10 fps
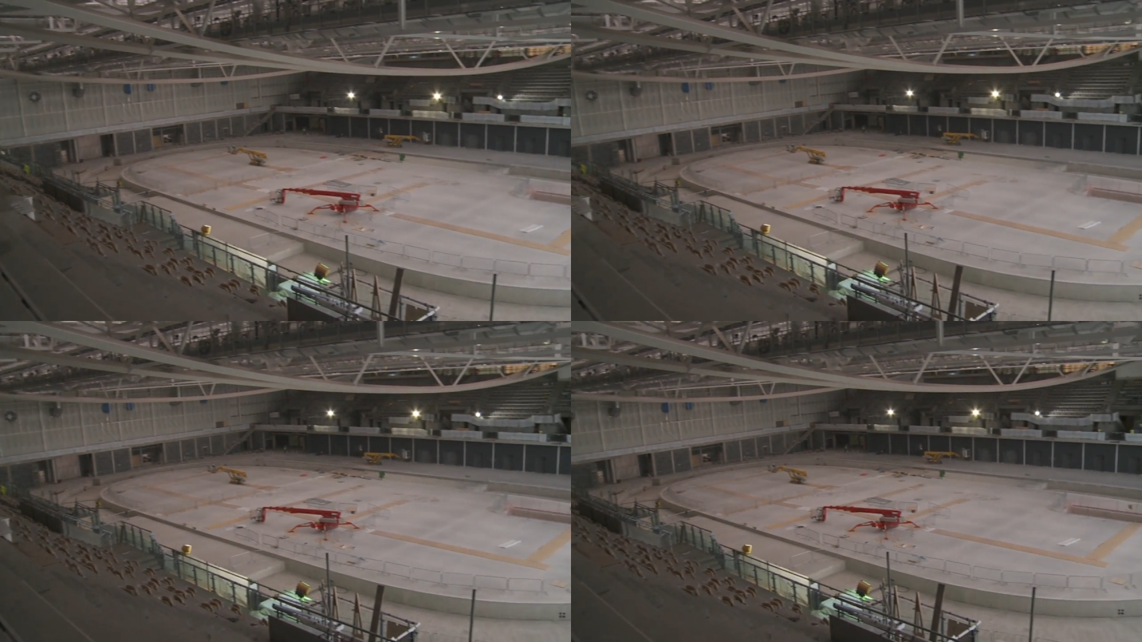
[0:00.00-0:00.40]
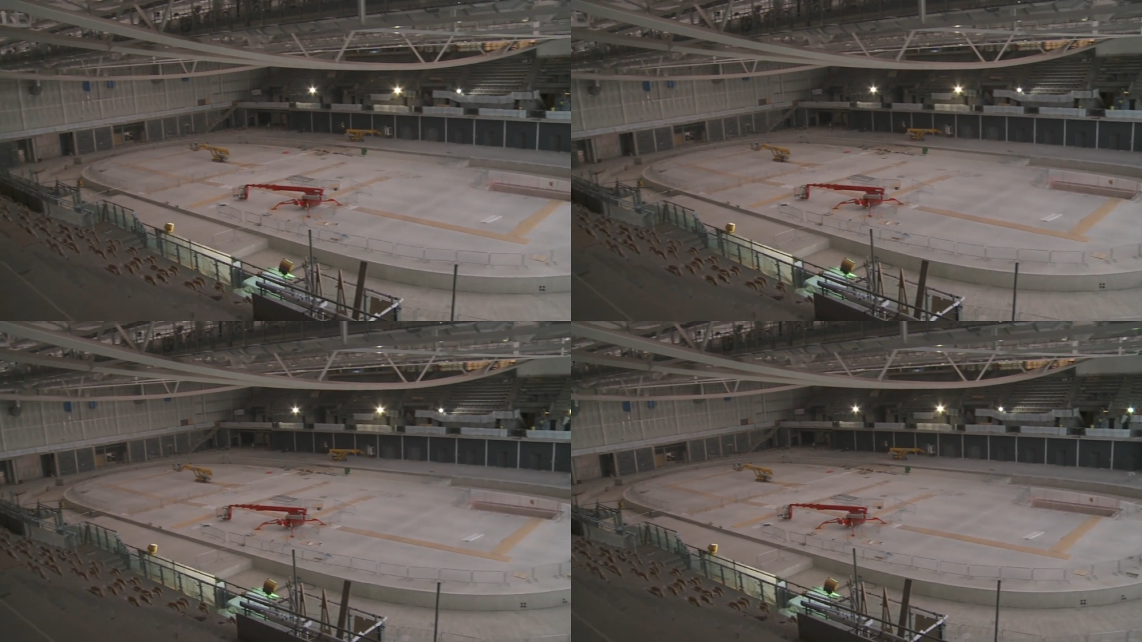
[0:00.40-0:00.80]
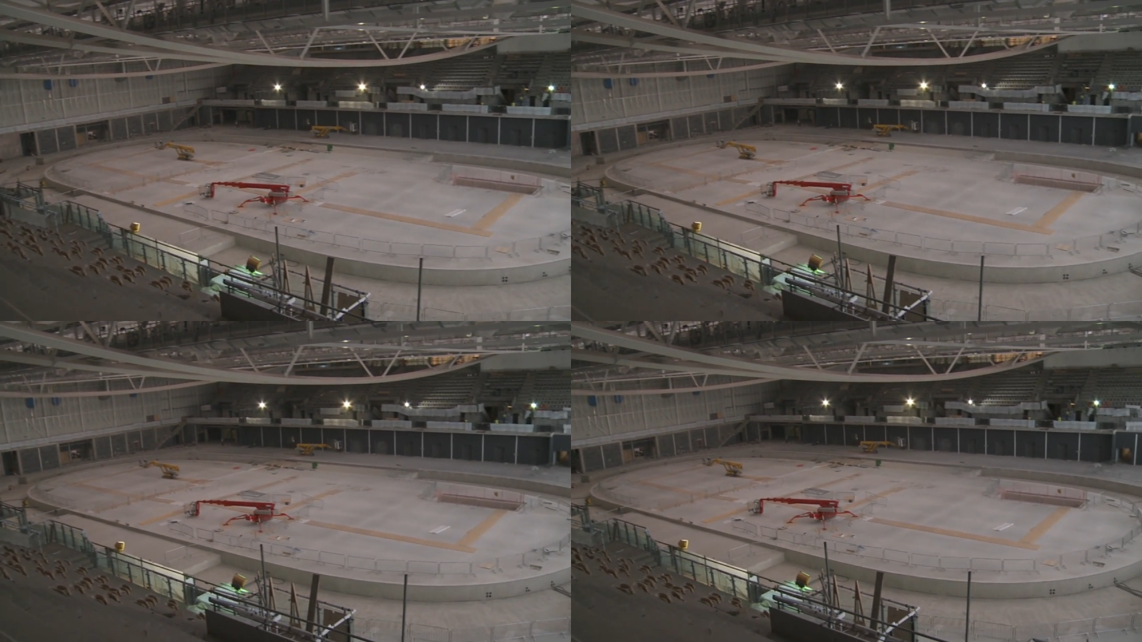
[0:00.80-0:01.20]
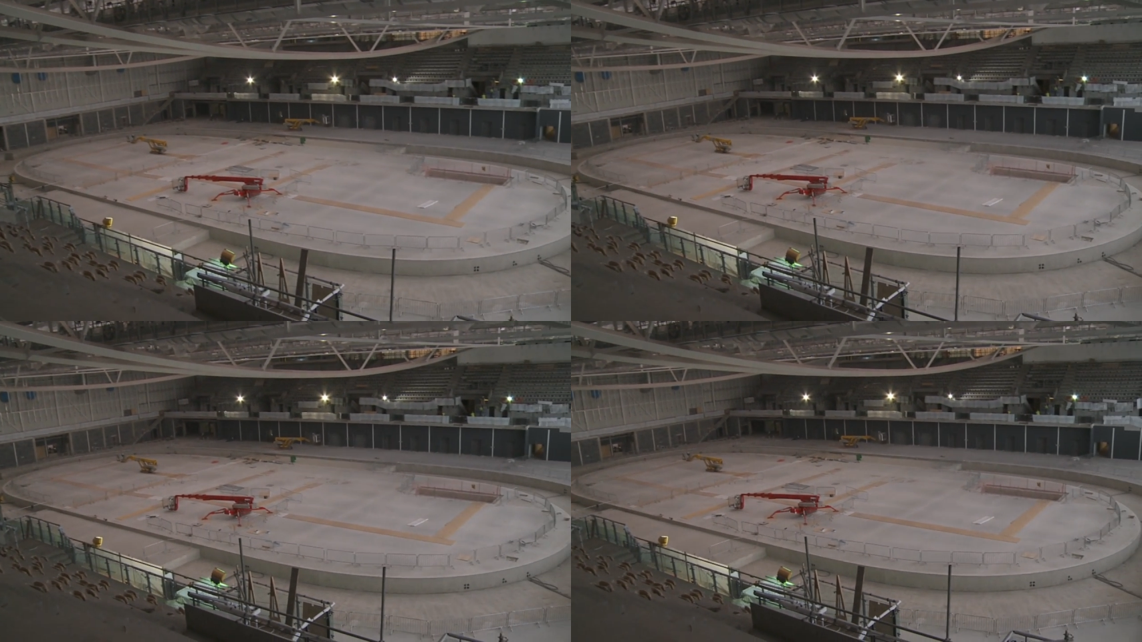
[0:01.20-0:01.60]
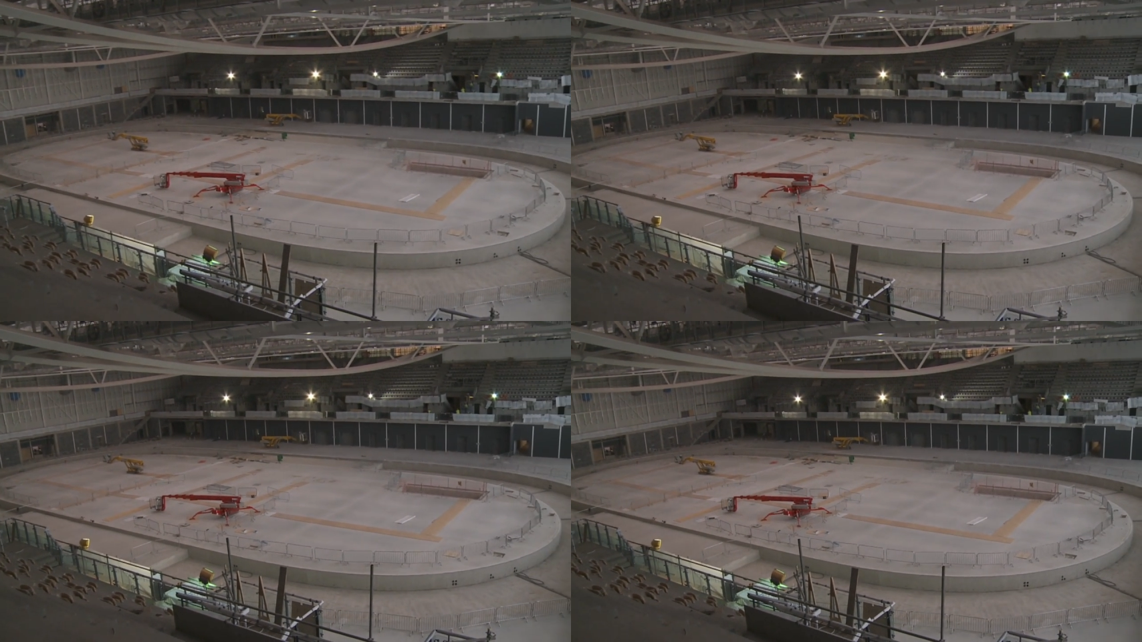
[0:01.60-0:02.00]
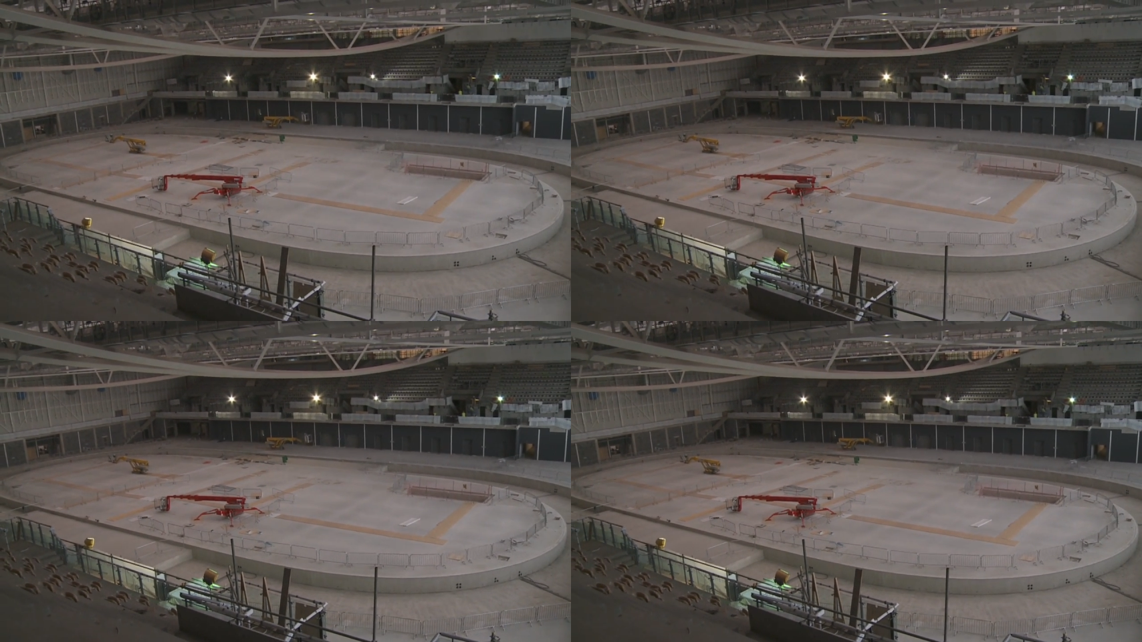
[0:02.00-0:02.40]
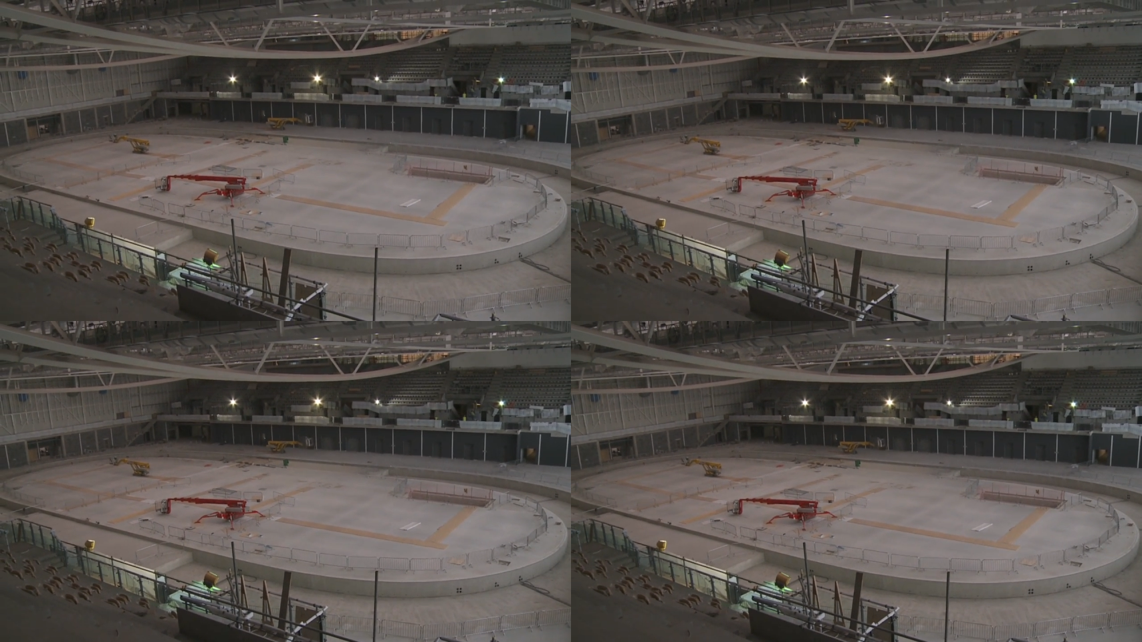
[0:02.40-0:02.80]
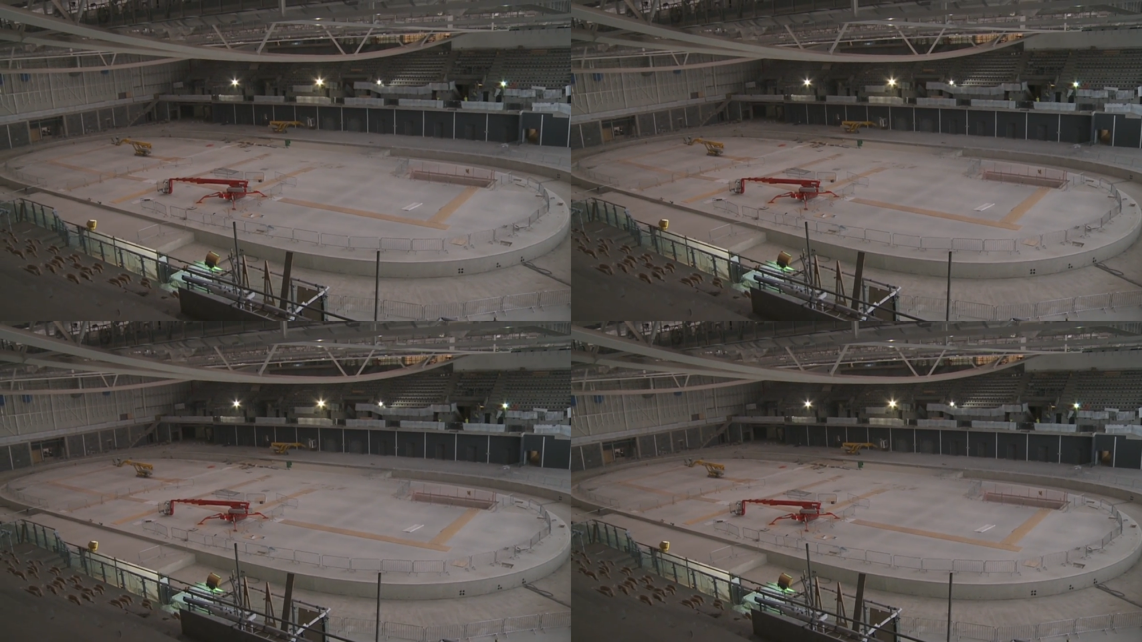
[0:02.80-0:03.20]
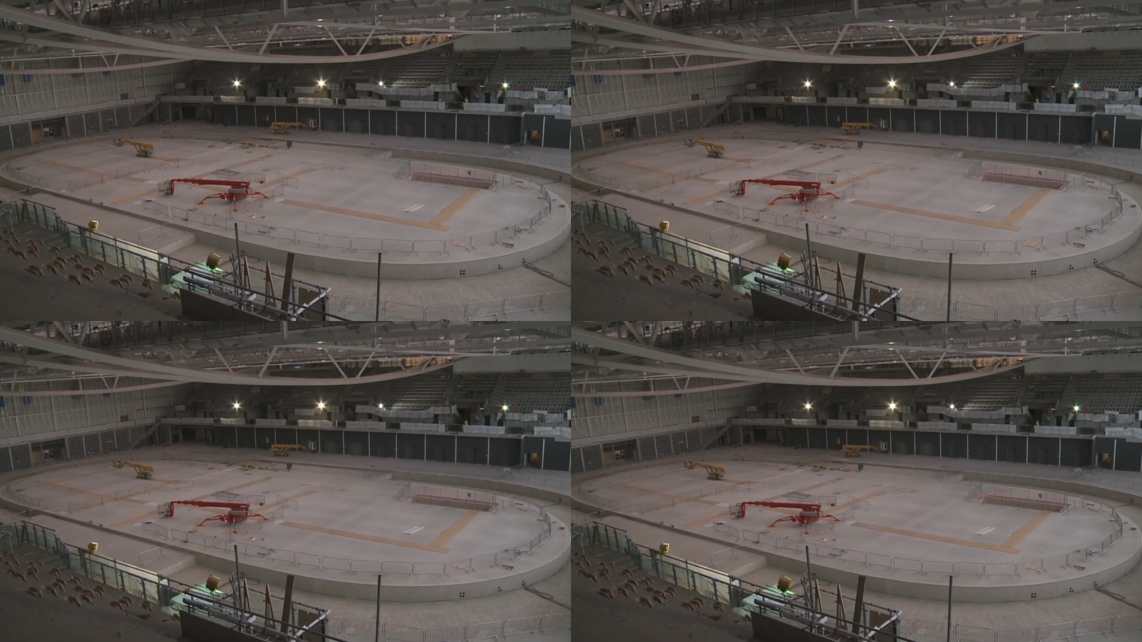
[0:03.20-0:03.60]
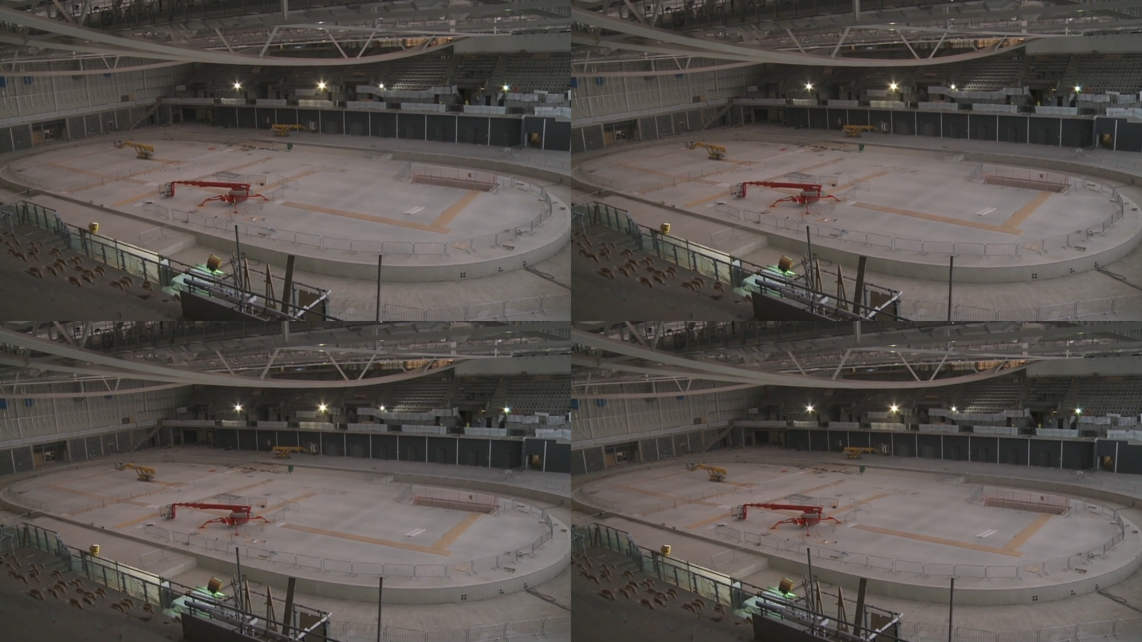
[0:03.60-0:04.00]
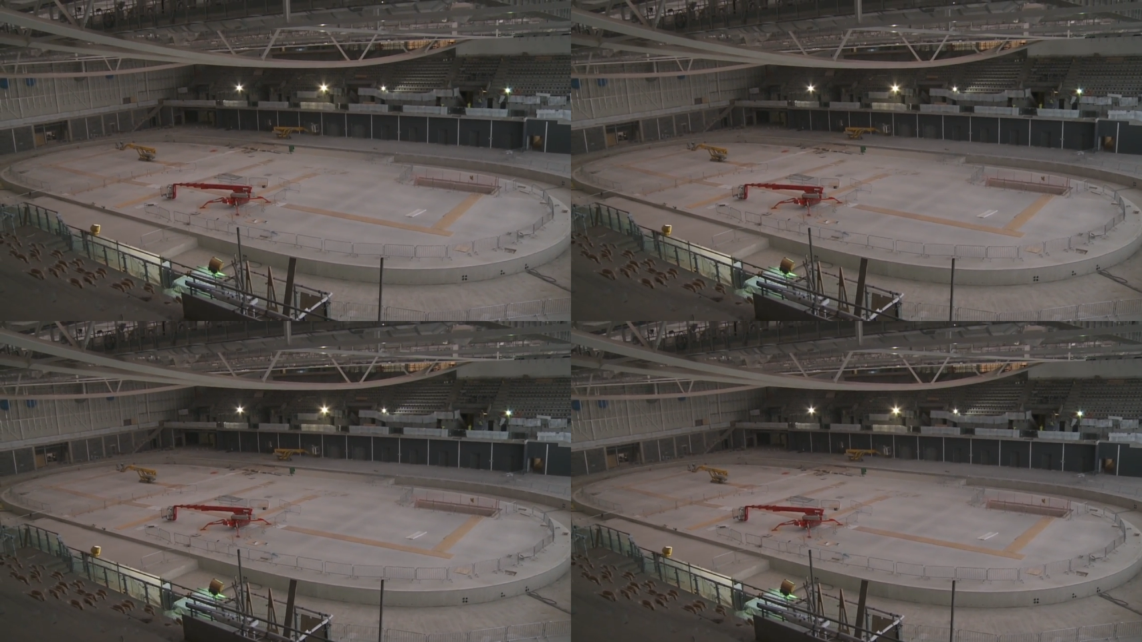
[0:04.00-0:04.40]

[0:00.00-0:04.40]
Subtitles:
No face is visible, so there are no lips to read.